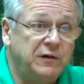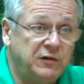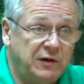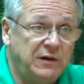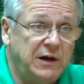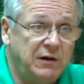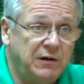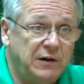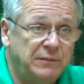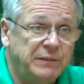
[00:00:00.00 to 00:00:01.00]
that's in the
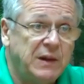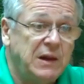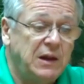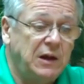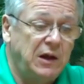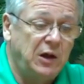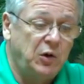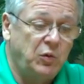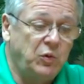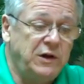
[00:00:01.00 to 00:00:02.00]
area.
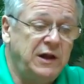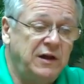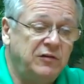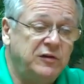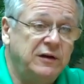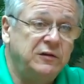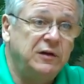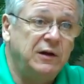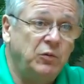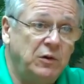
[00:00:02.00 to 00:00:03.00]
We have set
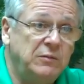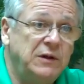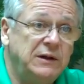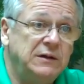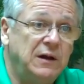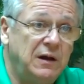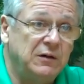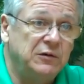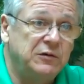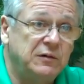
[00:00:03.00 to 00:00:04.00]
aside $1 million
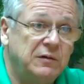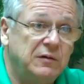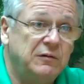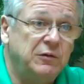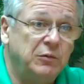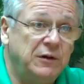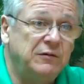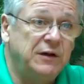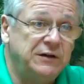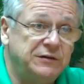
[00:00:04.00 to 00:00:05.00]
for
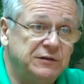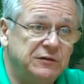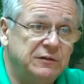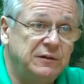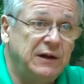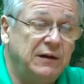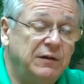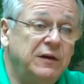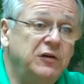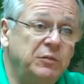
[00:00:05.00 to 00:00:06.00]
renovations. Now,
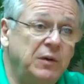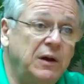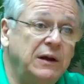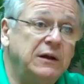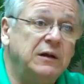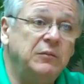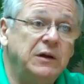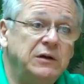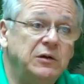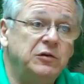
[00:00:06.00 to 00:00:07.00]
this money can
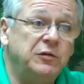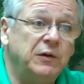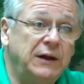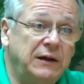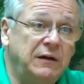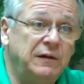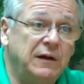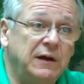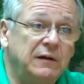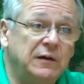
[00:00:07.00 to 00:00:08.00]
be used for
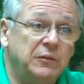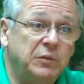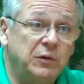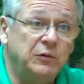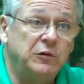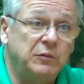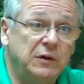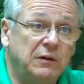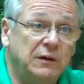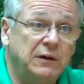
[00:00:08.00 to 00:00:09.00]
anything that improves the
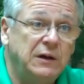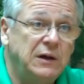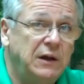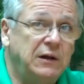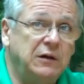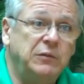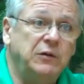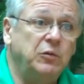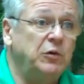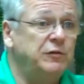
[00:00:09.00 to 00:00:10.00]
building. It could
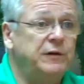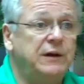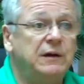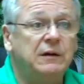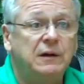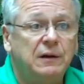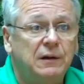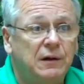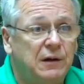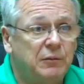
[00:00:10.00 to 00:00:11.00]
be roofing,
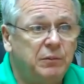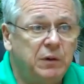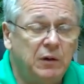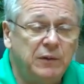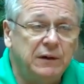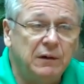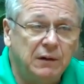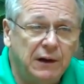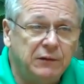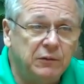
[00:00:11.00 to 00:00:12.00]
plumbing,
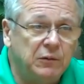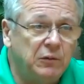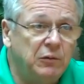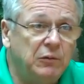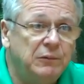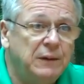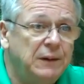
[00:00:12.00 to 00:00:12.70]
electrical.